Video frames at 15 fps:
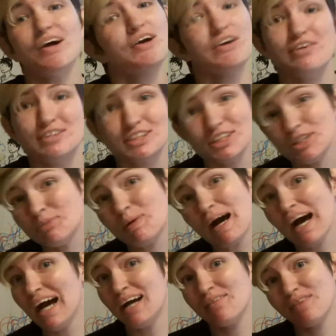YouTube.
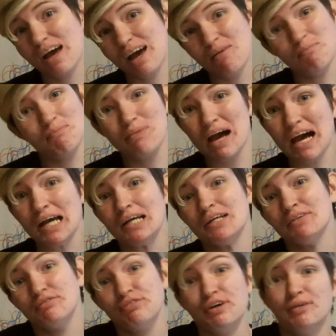I'm I'm
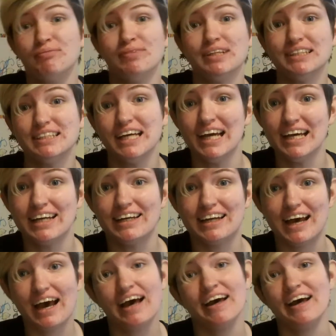back from the
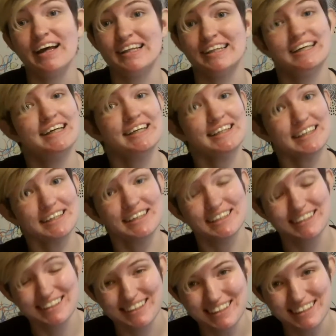dead, I, I think.